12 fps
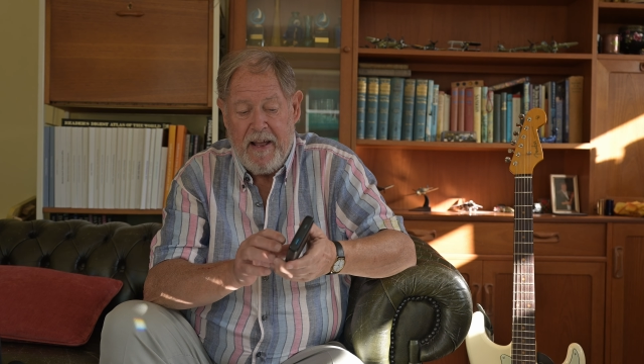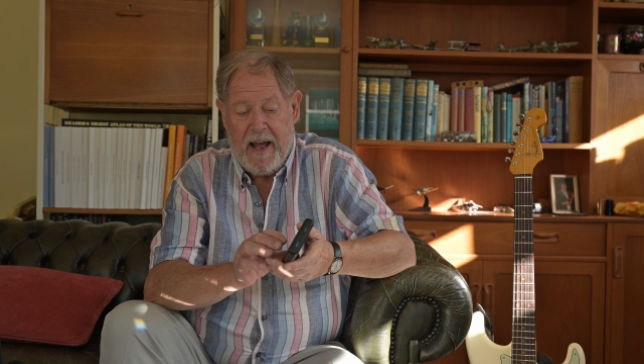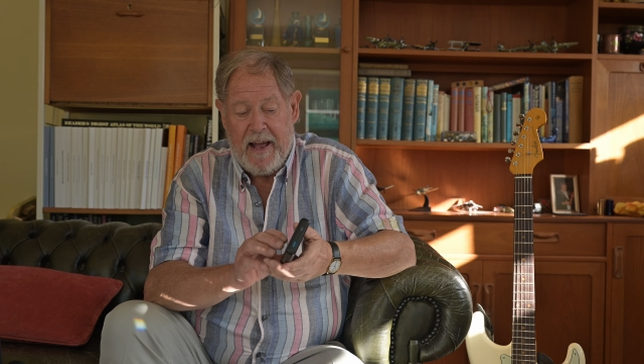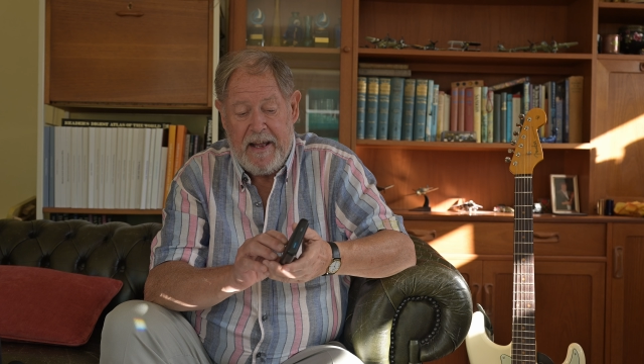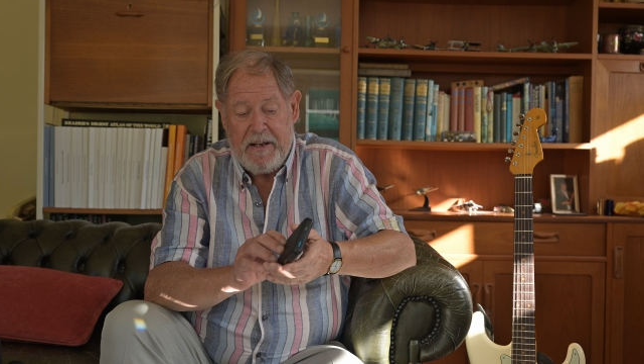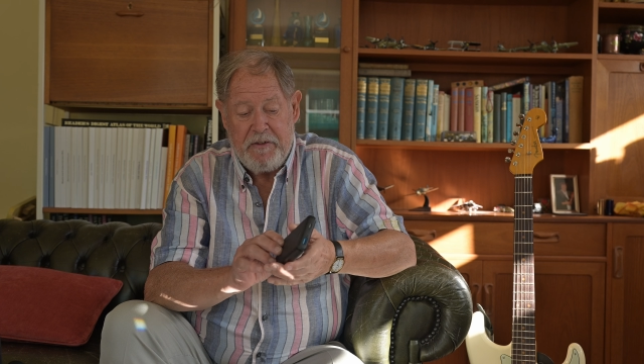
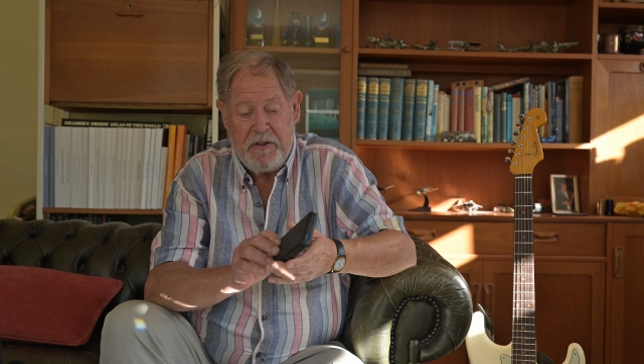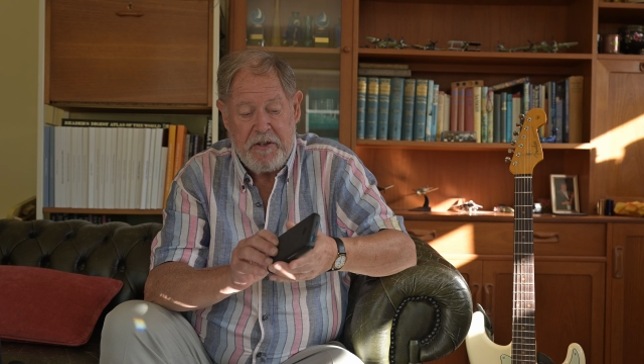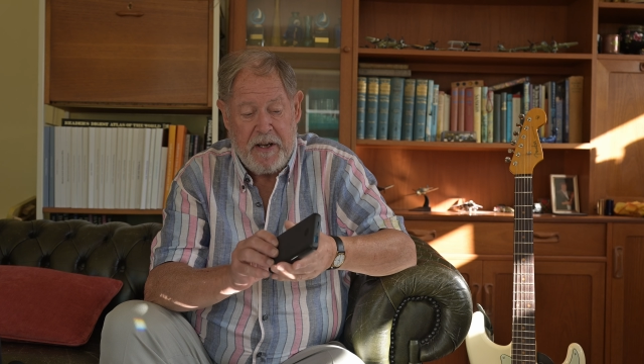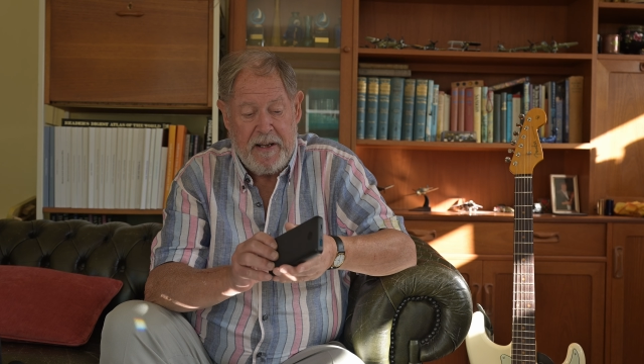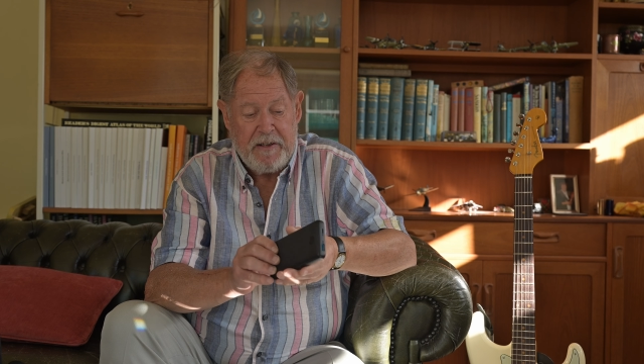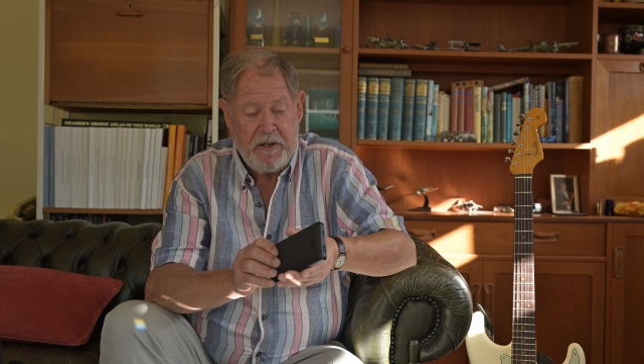And
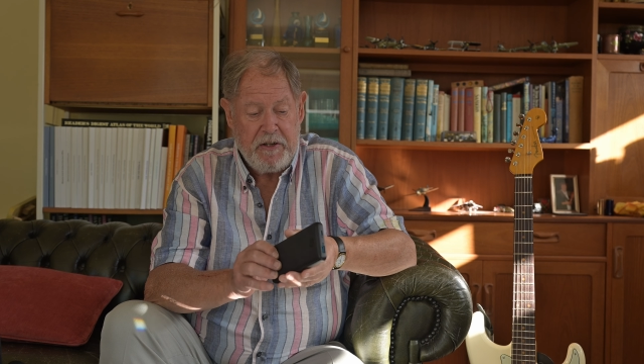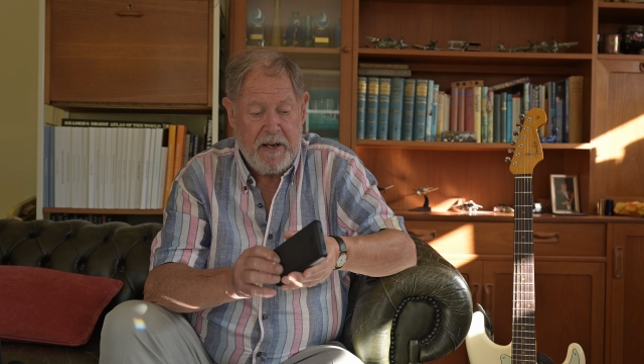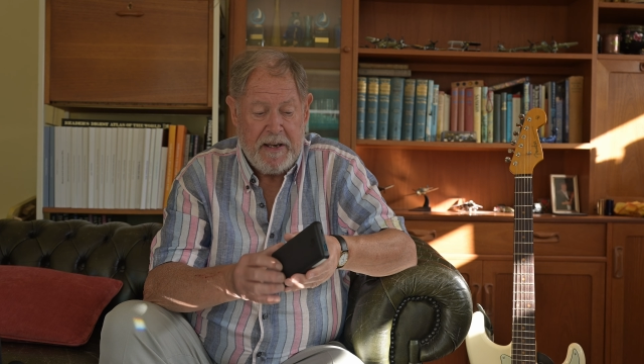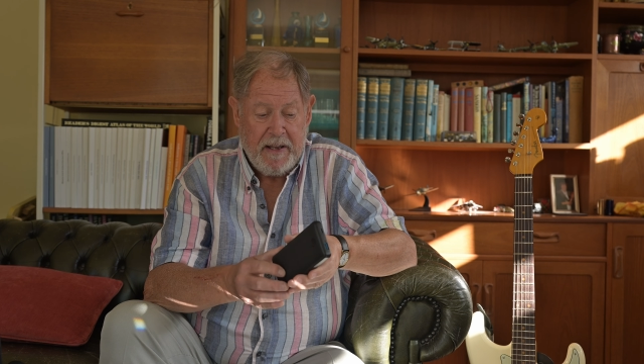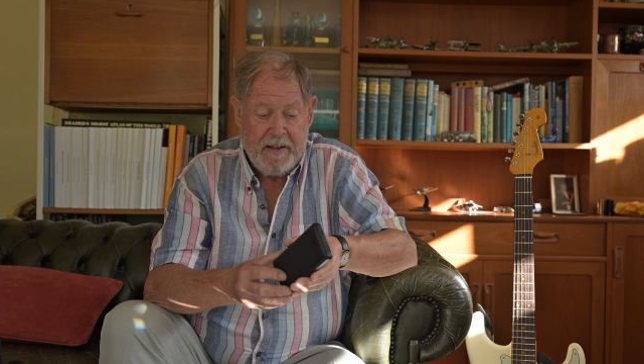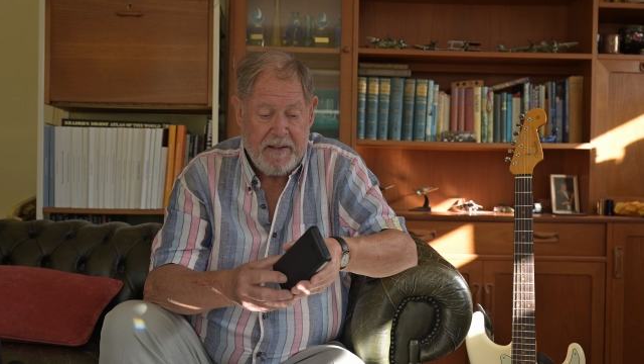as I
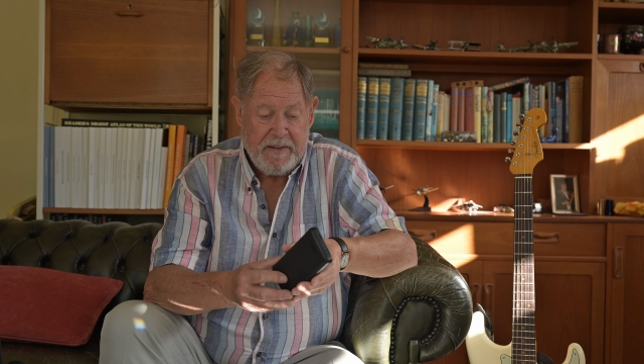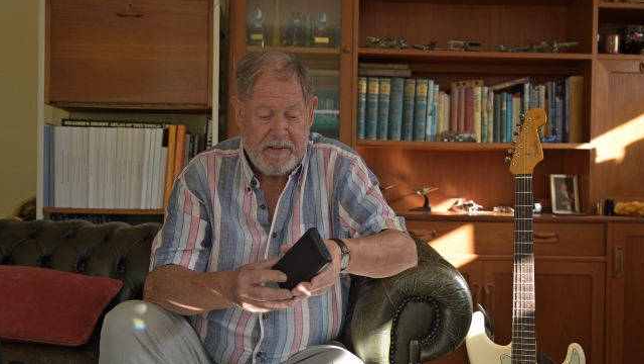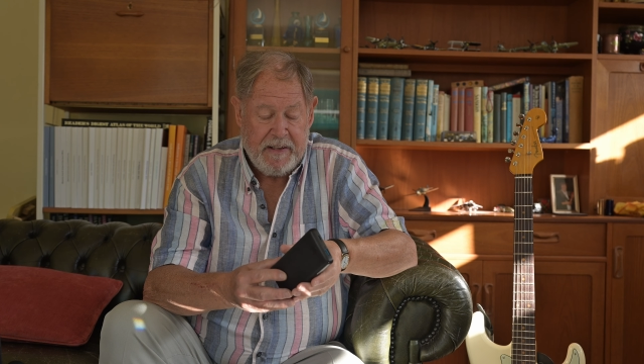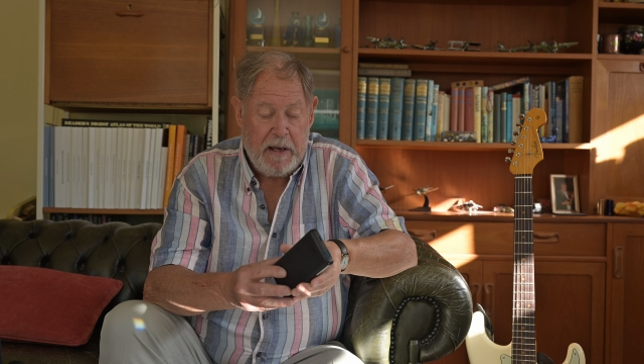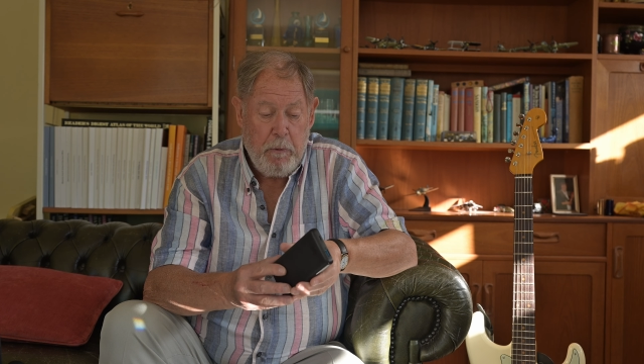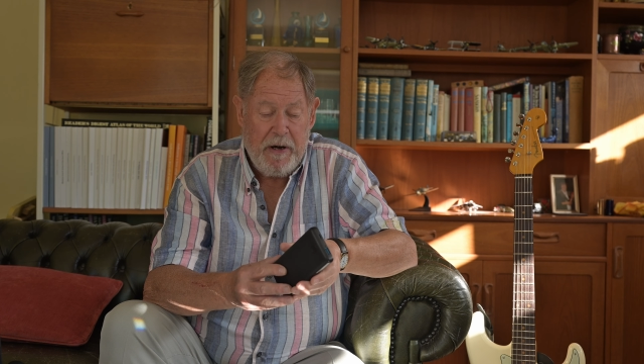say,
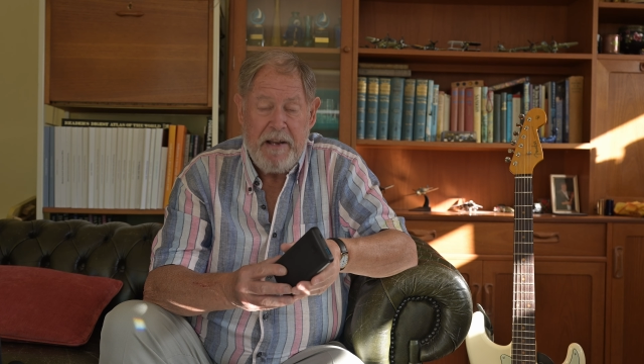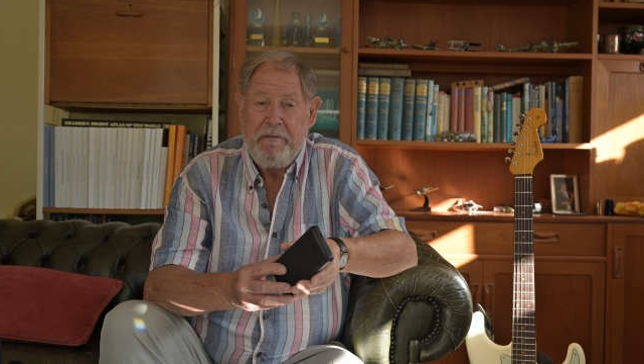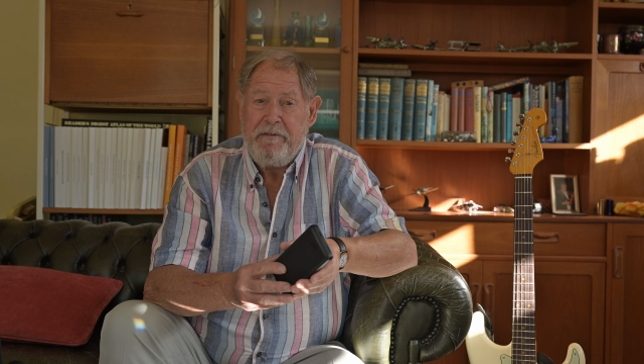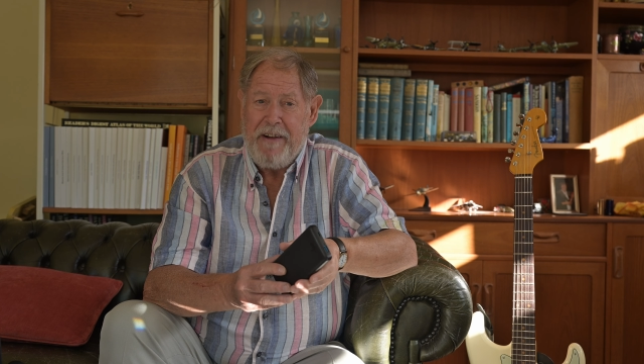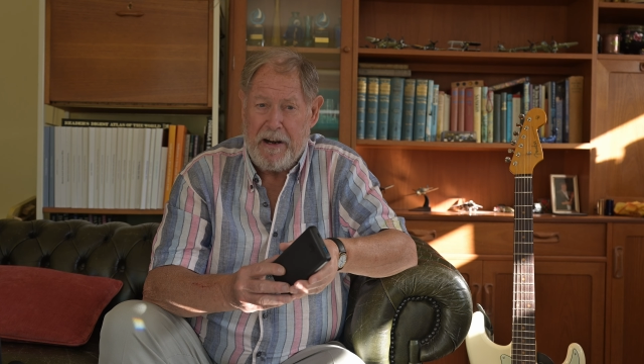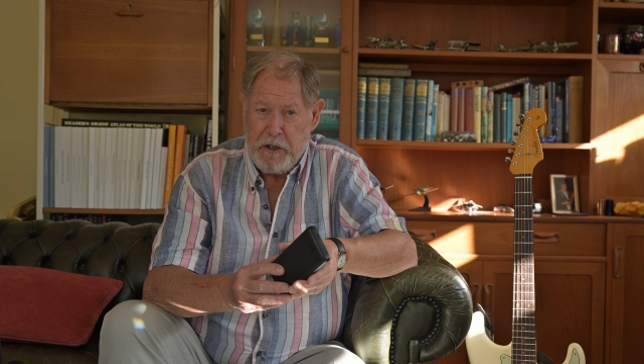they were
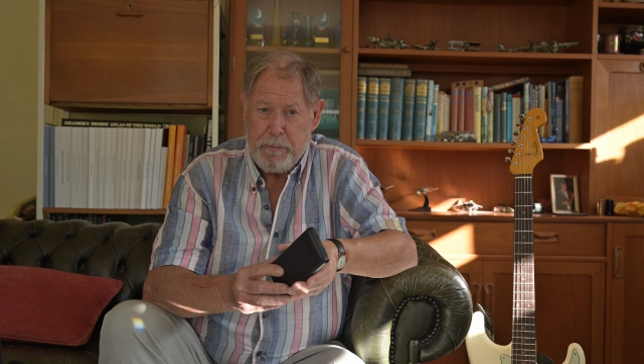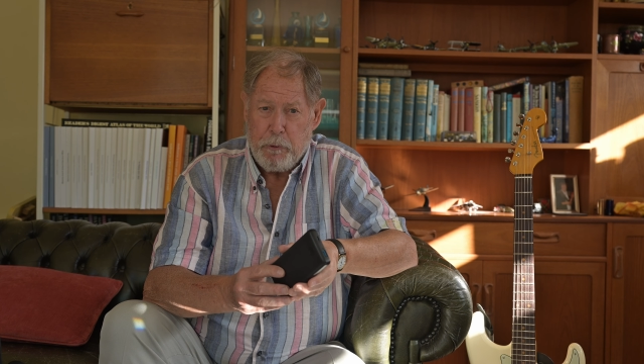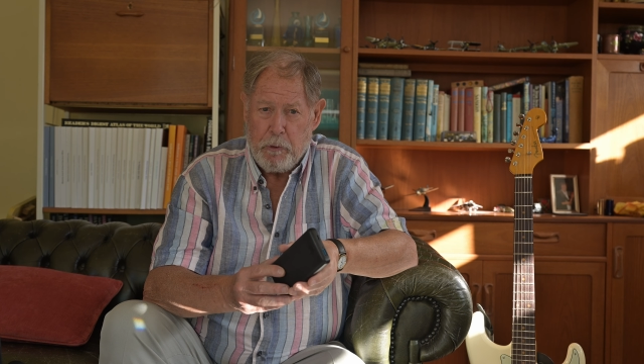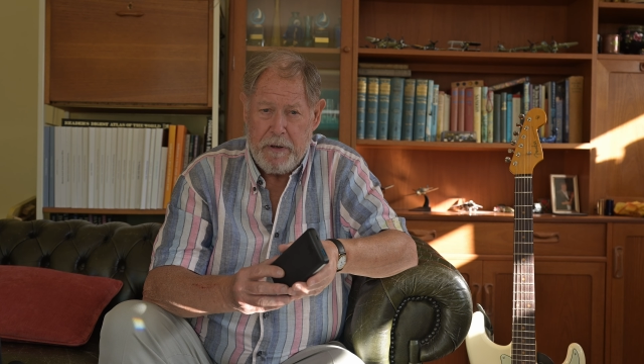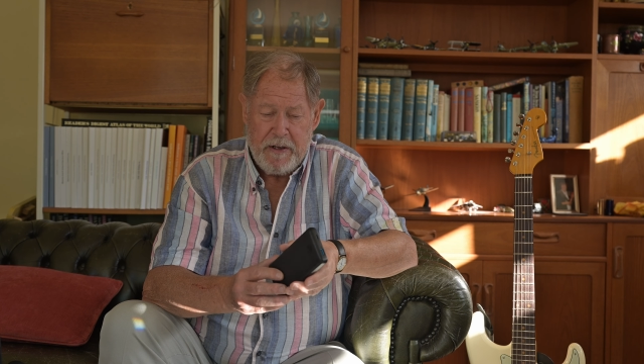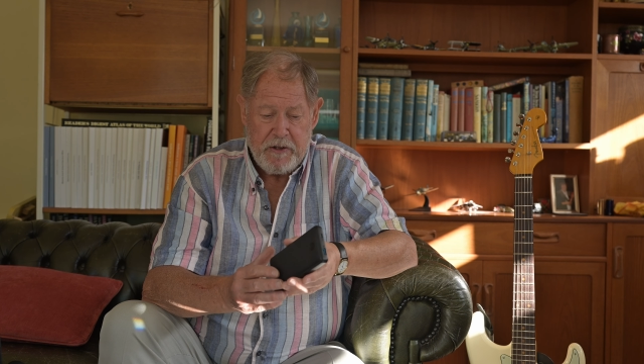invaluable.